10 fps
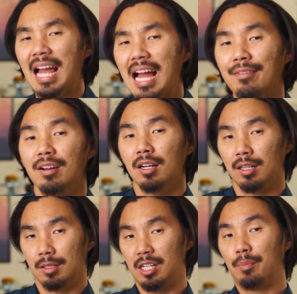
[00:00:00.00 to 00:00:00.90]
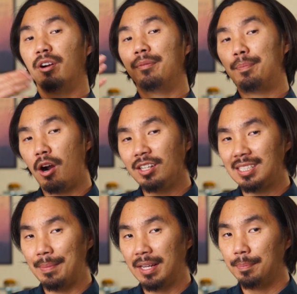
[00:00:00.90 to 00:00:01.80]
have number of parts
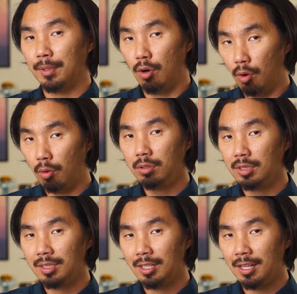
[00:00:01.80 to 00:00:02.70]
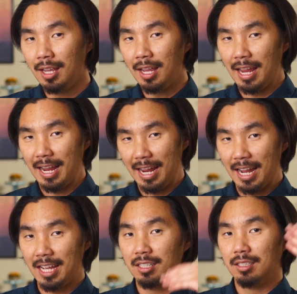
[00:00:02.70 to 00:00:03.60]
that make up a whole
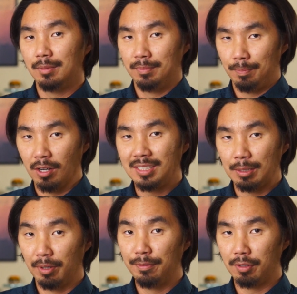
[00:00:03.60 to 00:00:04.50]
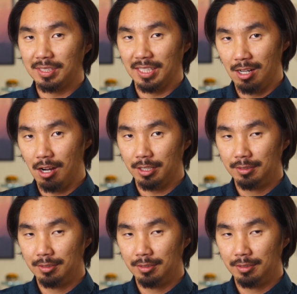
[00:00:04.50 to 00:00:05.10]
and parts that we're focusing on.